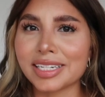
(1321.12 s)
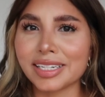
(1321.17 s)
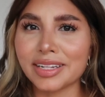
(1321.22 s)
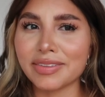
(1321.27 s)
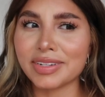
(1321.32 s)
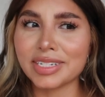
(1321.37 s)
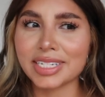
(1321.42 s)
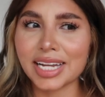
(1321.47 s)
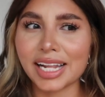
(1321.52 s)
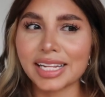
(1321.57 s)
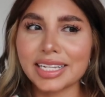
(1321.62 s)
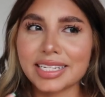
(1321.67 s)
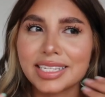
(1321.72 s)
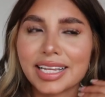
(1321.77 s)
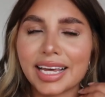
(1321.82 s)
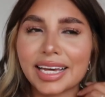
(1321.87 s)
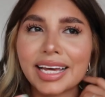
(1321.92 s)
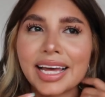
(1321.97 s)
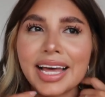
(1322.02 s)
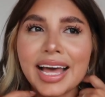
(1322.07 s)
to live in Dallas.
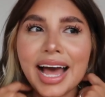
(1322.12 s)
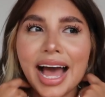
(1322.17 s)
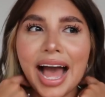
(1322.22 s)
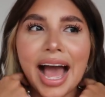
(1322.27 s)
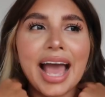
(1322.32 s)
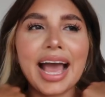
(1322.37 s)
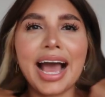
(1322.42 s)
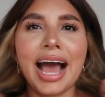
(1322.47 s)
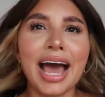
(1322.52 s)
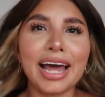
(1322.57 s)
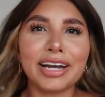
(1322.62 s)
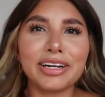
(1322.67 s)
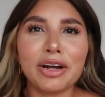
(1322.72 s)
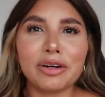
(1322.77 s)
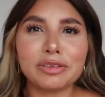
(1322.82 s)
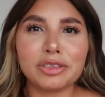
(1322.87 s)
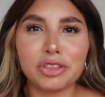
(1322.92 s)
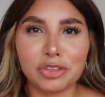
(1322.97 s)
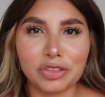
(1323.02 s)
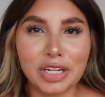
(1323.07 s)
Like I had
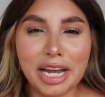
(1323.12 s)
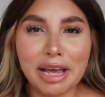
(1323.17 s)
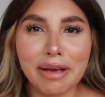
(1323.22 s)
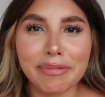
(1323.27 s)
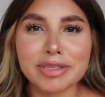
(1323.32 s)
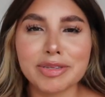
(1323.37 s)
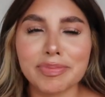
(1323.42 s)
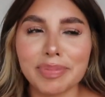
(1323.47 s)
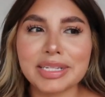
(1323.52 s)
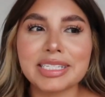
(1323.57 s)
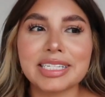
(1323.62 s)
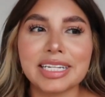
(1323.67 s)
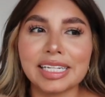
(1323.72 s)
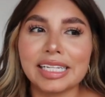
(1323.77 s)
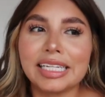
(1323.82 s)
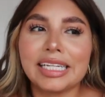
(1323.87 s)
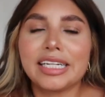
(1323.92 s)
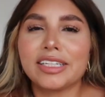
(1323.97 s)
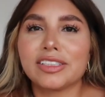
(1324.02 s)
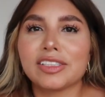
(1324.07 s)
no dreams but to
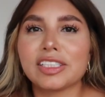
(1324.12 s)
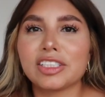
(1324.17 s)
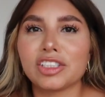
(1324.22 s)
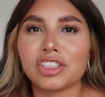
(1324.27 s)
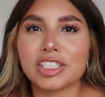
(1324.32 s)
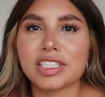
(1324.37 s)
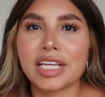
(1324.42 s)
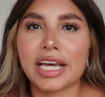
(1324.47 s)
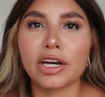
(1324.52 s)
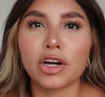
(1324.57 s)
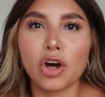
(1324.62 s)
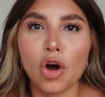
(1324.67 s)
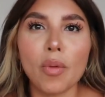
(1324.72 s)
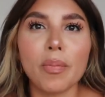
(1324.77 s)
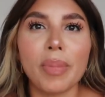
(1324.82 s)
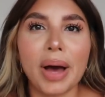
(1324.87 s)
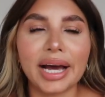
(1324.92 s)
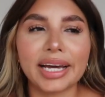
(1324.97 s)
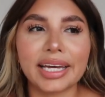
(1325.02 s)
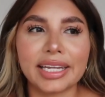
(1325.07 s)
literally just like go
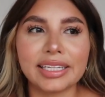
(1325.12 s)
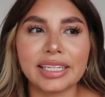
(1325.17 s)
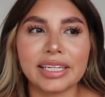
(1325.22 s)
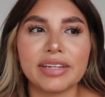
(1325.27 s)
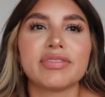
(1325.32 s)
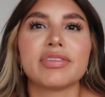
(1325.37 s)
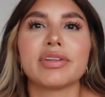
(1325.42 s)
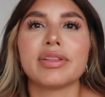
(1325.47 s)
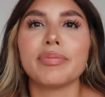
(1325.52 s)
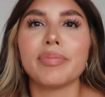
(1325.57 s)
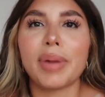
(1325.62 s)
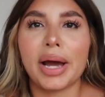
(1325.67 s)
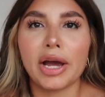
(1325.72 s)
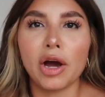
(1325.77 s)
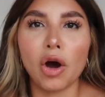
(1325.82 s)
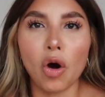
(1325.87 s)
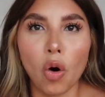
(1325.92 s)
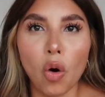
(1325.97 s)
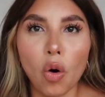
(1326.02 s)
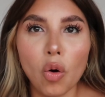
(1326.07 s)
back and live in my
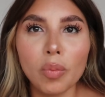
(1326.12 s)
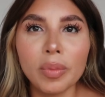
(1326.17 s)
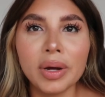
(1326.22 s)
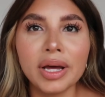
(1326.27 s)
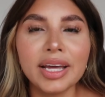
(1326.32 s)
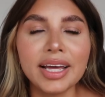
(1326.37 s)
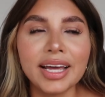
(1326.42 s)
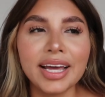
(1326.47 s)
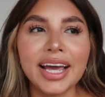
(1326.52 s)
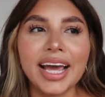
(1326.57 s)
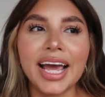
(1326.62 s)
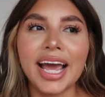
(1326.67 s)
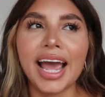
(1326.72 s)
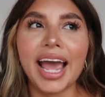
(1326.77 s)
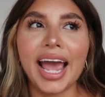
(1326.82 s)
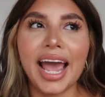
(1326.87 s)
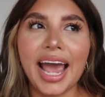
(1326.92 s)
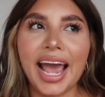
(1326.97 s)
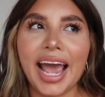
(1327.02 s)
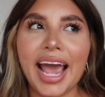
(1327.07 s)
home.
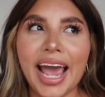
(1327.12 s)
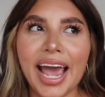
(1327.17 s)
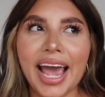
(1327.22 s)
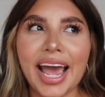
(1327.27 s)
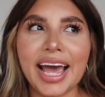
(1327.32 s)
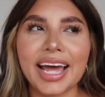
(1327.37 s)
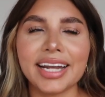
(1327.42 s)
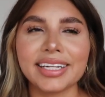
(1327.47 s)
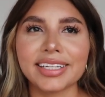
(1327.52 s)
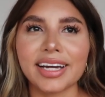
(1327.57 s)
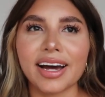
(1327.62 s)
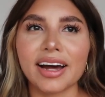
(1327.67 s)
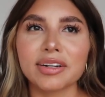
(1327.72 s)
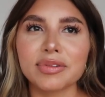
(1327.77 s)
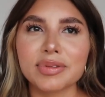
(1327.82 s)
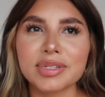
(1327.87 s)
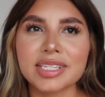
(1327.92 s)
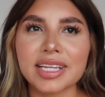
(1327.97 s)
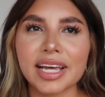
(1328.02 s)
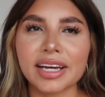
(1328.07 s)
And God
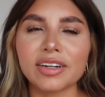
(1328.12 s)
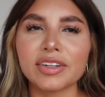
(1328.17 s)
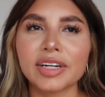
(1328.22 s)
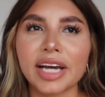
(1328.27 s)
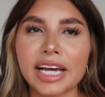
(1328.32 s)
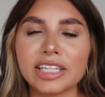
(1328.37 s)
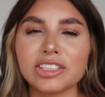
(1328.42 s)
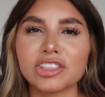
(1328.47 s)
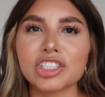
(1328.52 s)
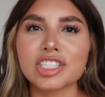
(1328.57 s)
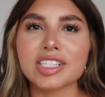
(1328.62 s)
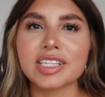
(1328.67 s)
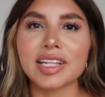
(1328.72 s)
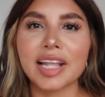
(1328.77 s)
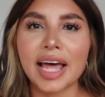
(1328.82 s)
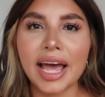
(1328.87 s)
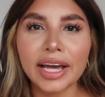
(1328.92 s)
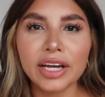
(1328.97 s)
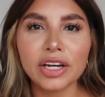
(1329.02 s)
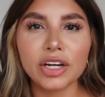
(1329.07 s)
was like, okay, just
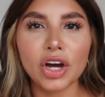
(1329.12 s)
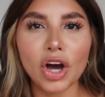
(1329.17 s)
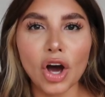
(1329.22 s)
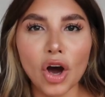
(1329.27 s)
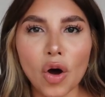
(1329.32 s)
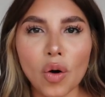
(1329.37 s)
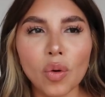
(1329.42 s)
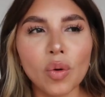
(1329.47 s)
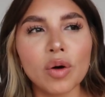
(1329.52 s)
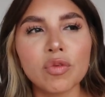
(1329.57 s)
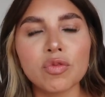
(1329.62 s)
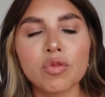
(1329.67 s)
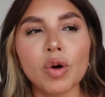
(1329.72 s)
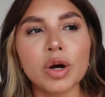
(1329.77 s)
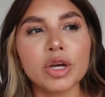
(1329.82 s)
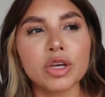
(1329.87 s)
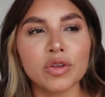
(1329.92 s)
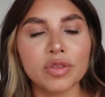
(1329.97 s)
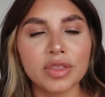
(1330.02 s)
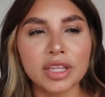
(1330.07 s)
let go of
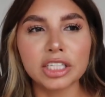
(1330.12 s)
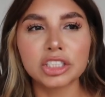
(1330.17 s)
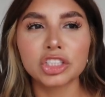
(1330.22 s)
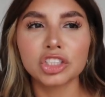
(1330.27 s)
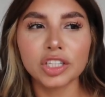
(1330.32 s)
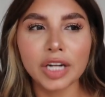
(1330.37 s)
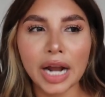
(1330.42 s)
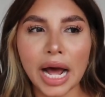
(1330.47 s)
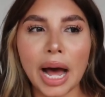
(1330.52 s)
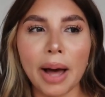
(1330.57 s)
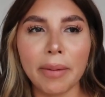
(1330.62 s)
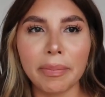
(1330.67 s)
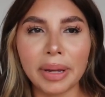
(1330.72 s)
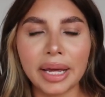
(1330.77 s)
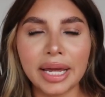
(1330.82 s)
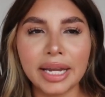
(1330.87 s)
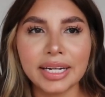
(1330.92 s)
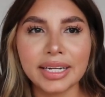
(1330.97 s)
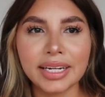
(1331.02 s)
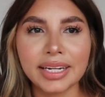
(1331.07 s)
what you think should
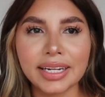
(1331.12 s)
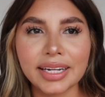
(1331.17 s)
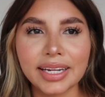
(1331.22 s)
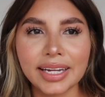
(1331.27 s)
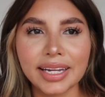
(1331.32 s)
happen